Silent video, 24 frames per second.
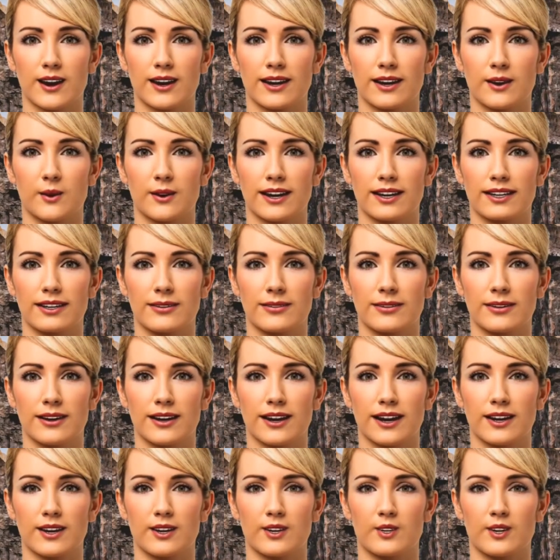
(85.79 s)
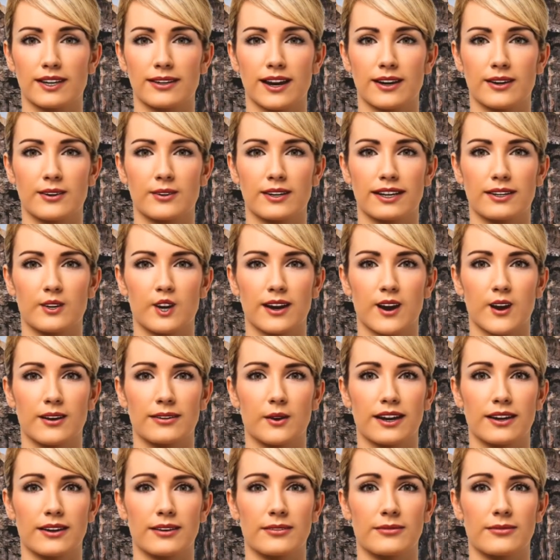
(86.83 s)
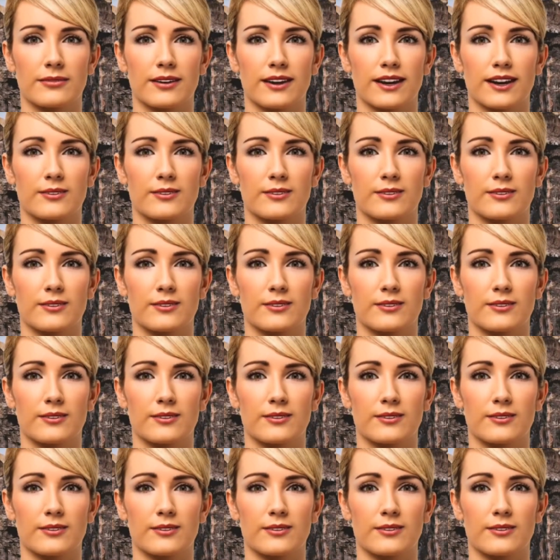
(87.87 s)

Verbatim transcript: Guys, I will speak slowly.